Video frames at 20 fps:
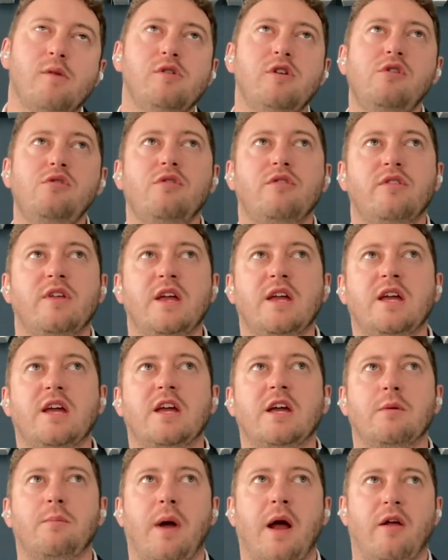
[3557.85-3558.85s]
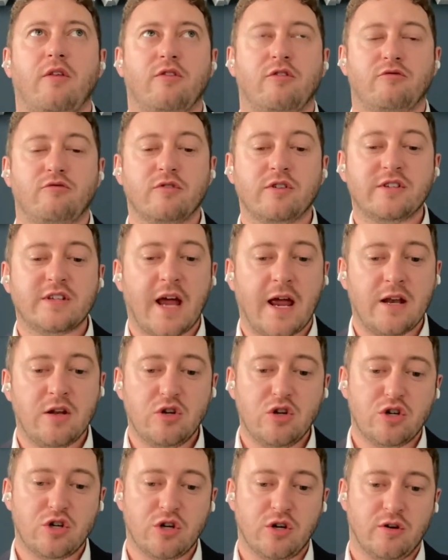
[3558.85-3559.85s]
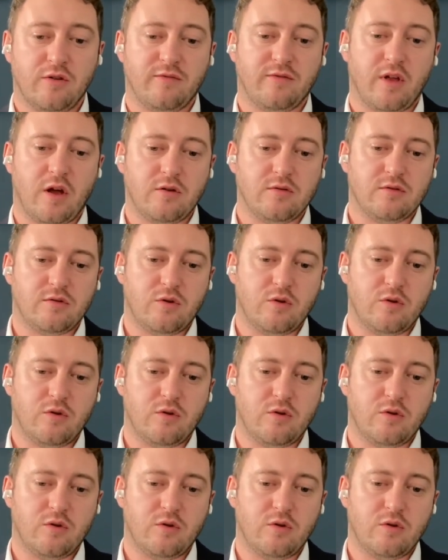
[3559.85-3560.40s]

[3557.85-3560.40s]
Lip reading: thinking about the retention of those